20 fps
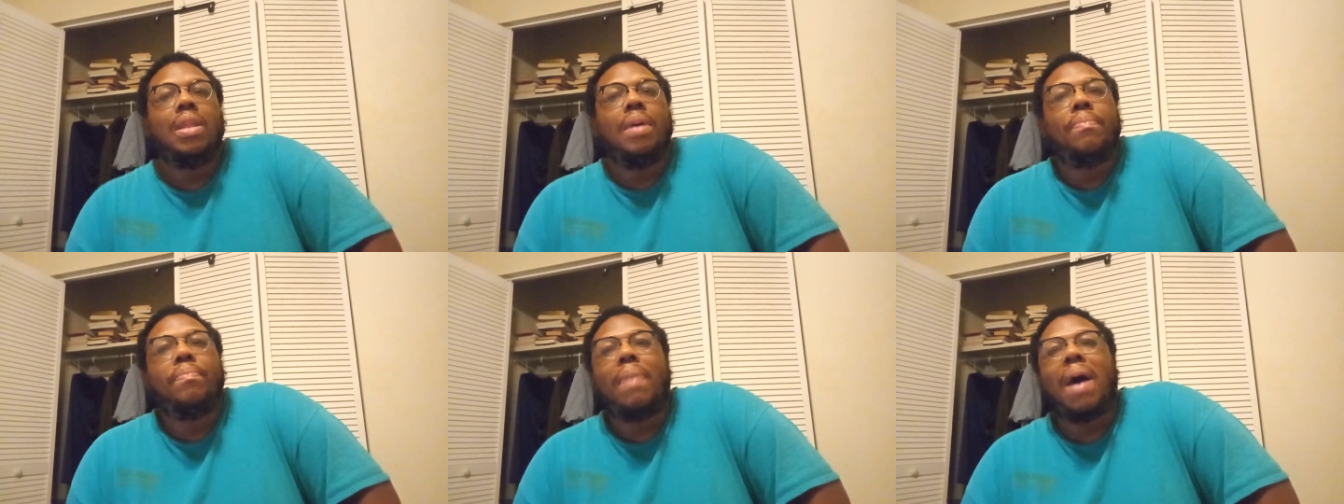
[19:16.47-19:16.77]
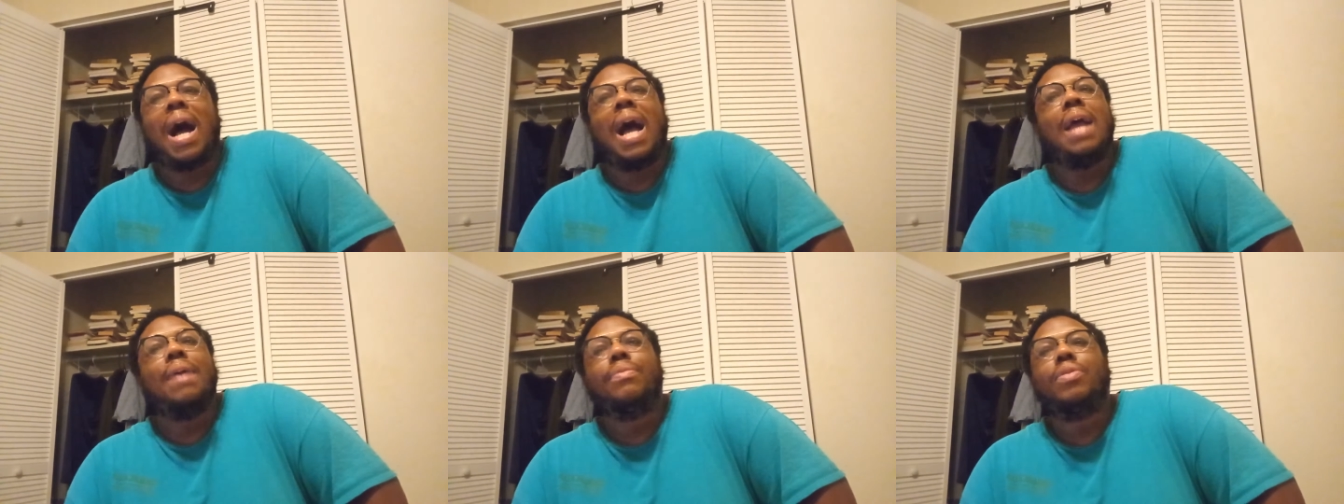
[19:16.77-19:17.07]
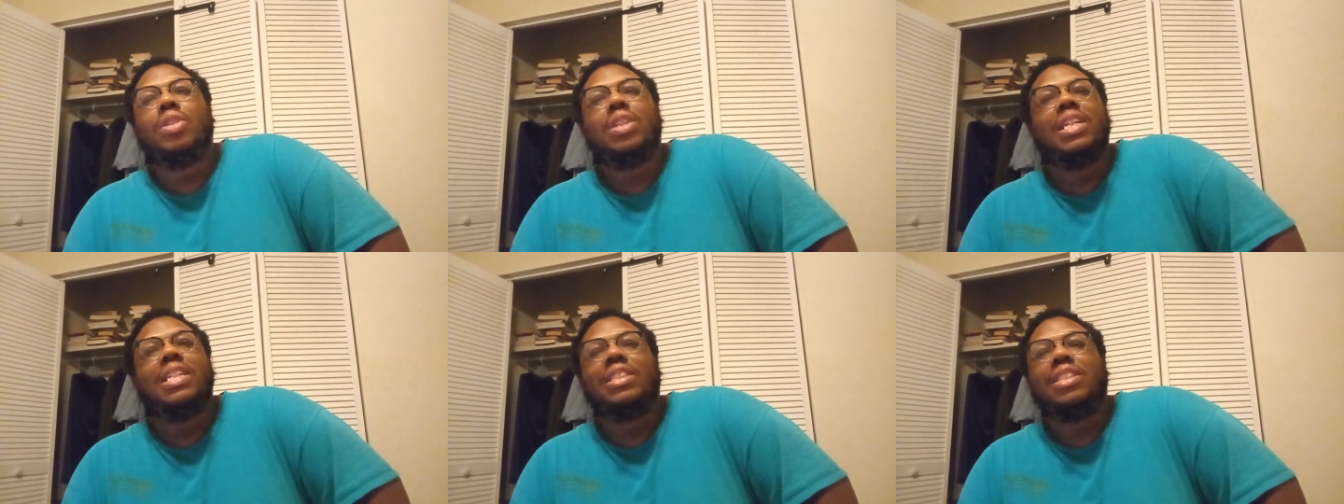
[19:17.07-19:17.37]
The
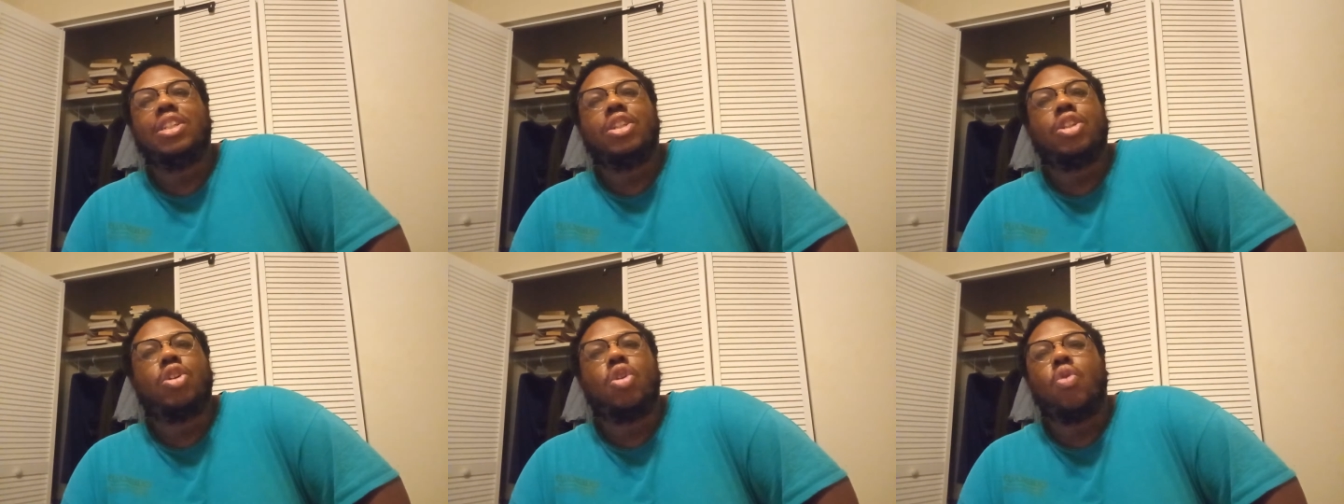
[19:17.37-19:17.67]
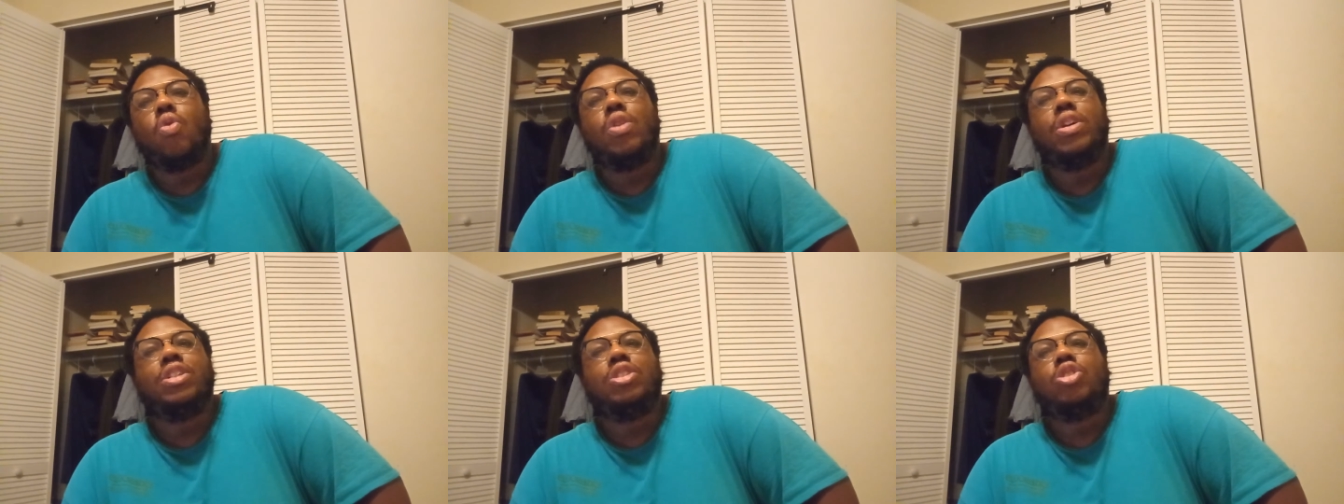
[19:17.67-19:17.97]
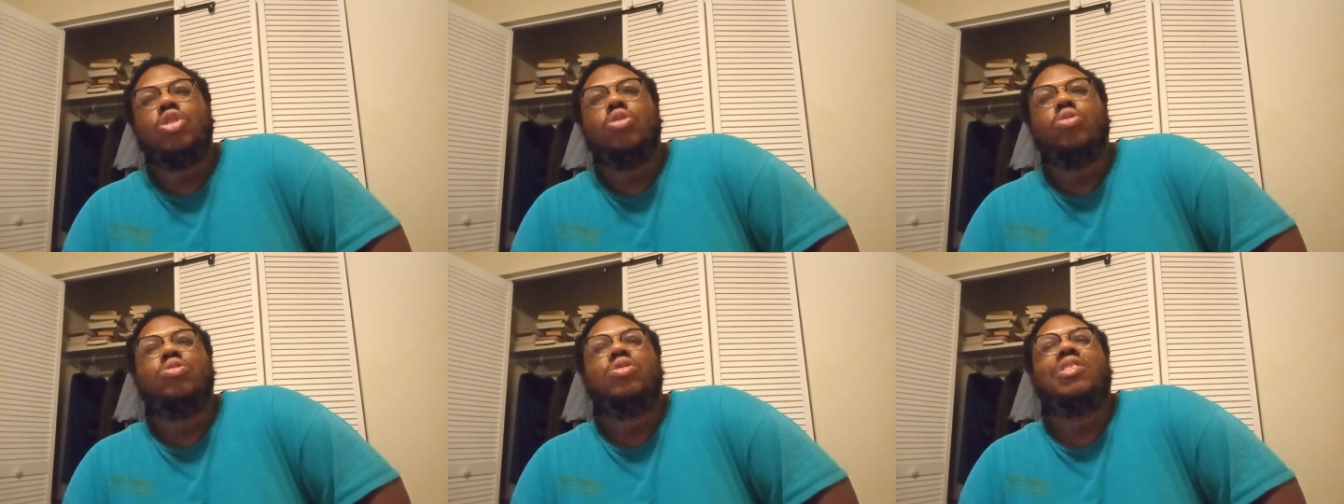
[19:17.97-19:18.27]
Bible isn't going
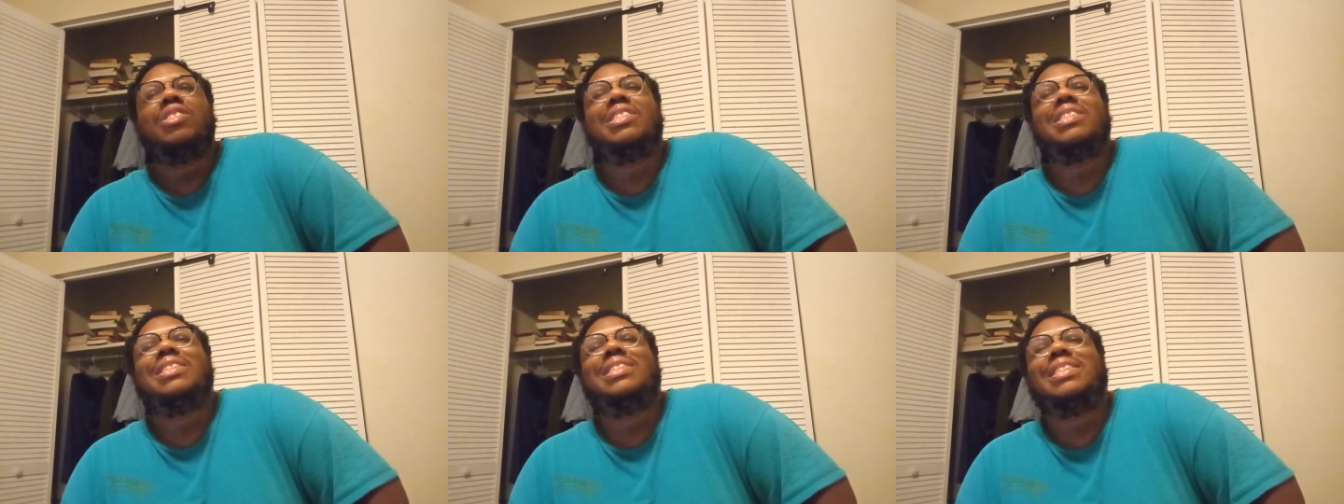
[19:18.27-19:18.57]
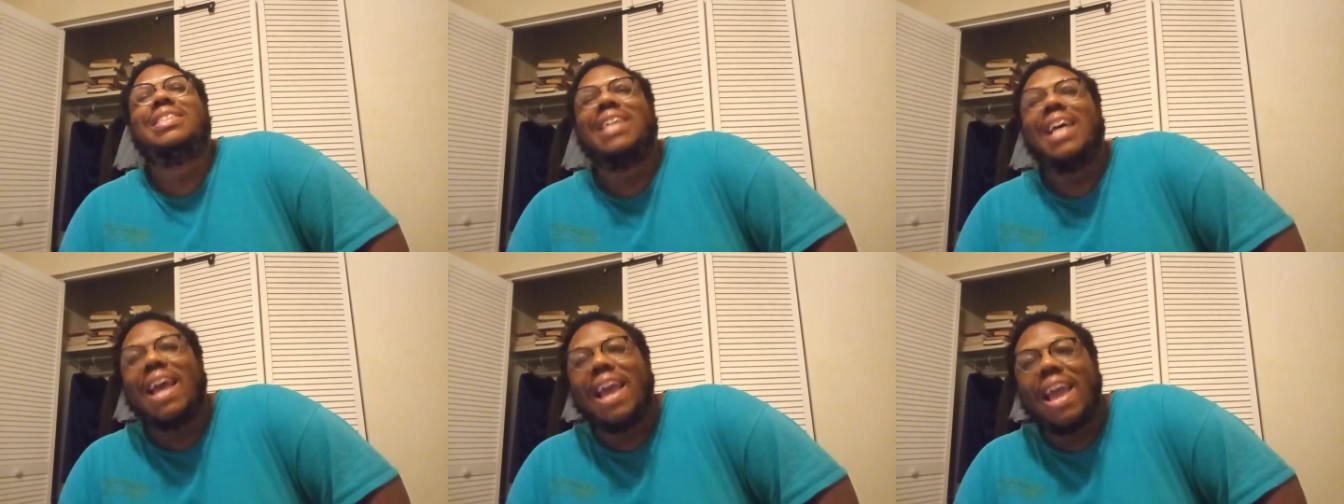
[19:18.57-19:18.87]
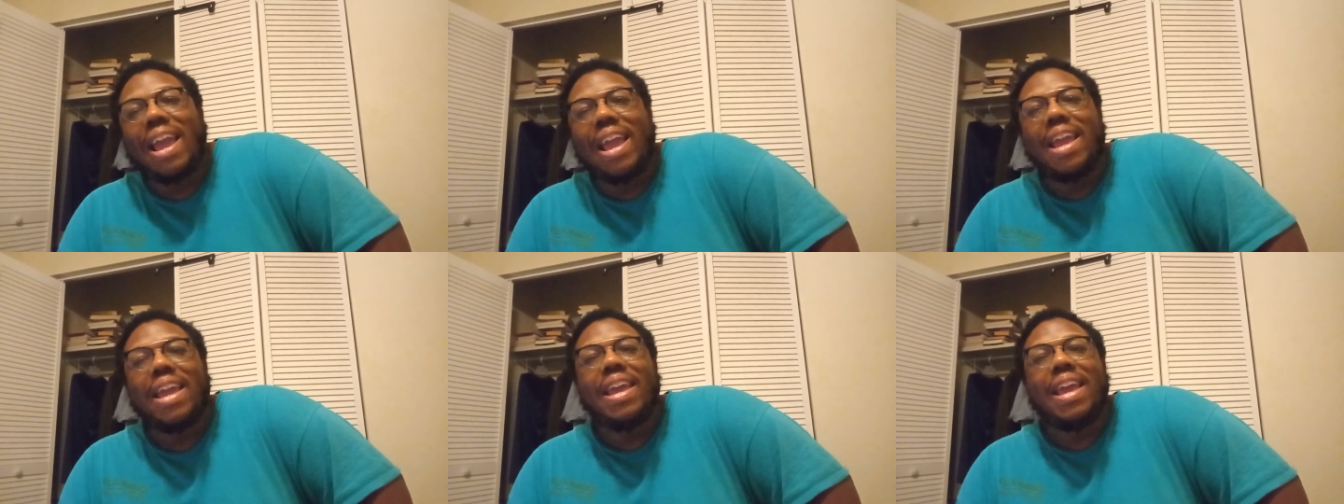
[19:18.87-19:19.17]
to
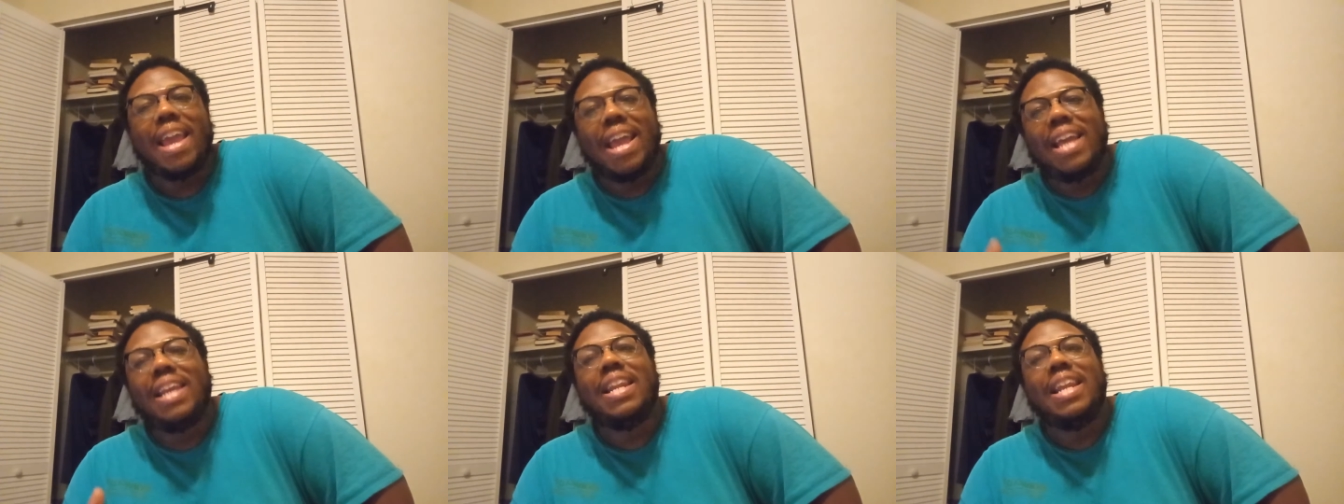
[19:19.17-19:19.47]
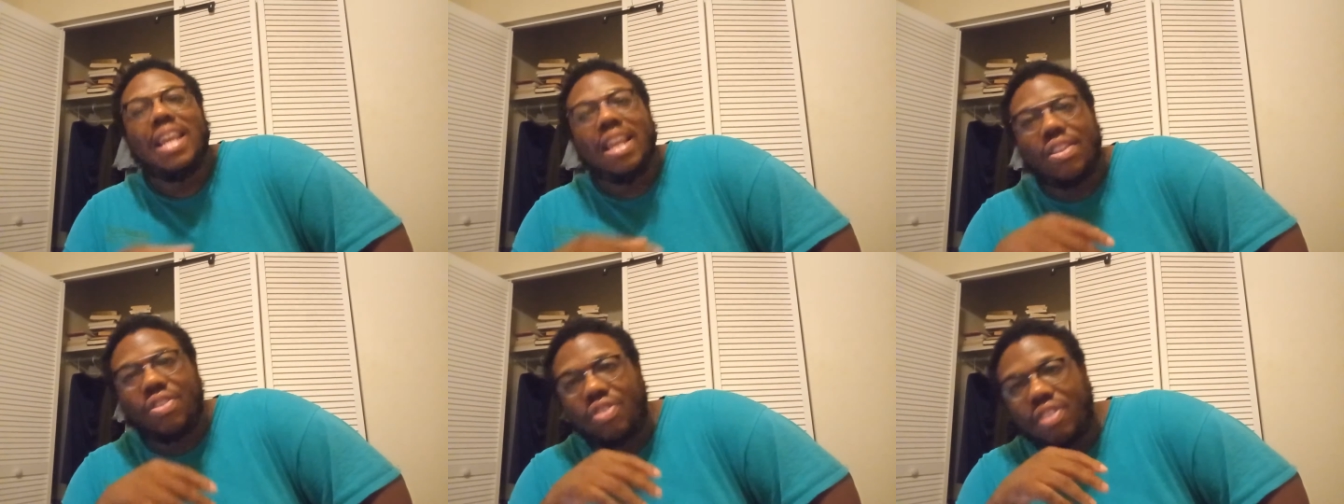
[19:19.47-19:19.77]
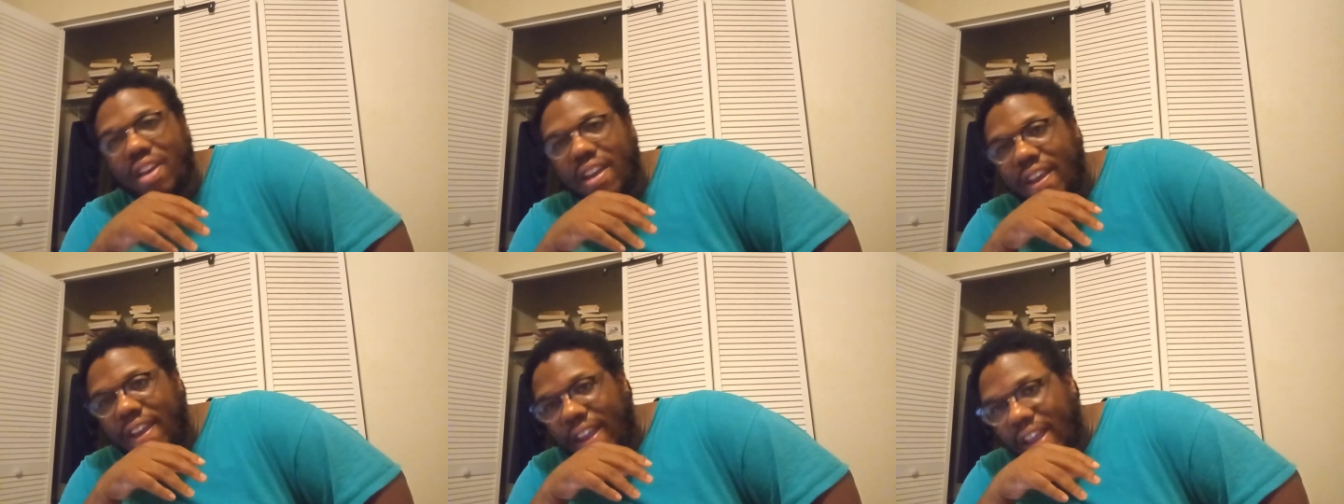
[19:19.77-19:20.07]
say
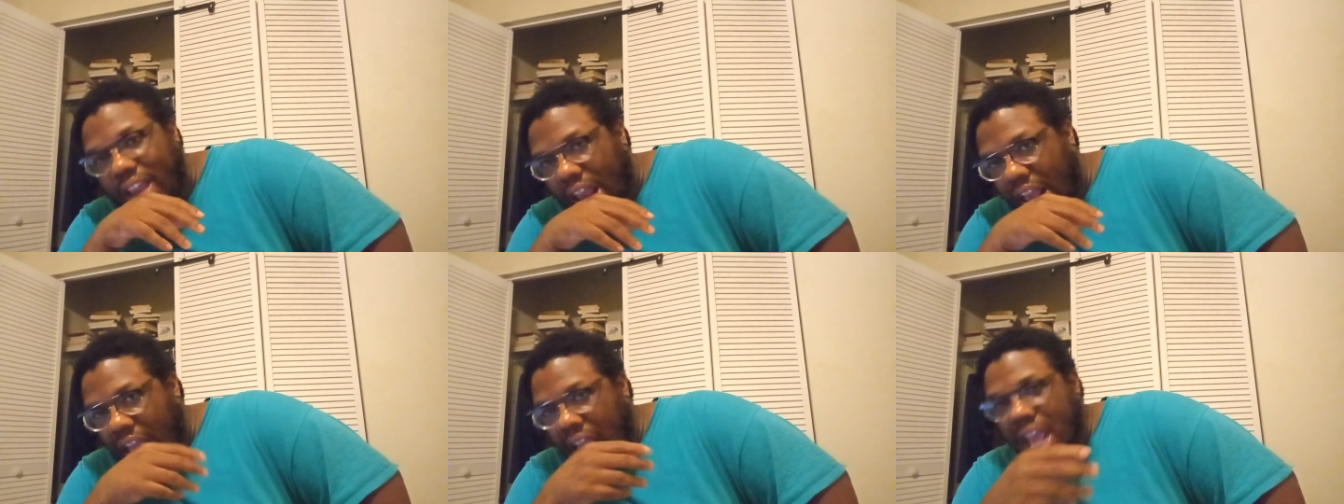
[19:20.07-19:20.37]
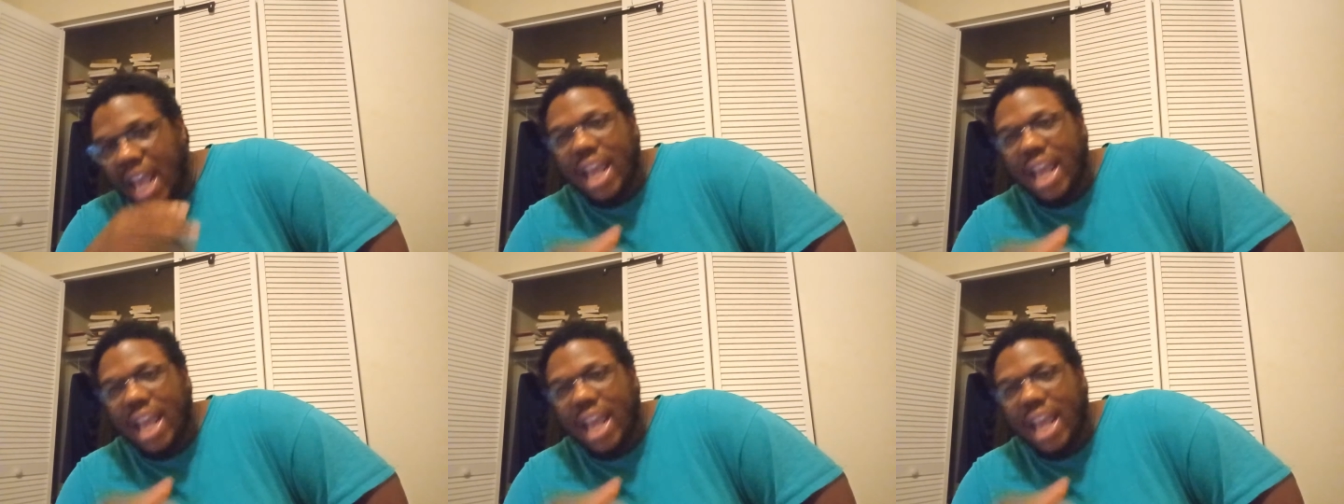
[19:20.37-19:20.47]
anything,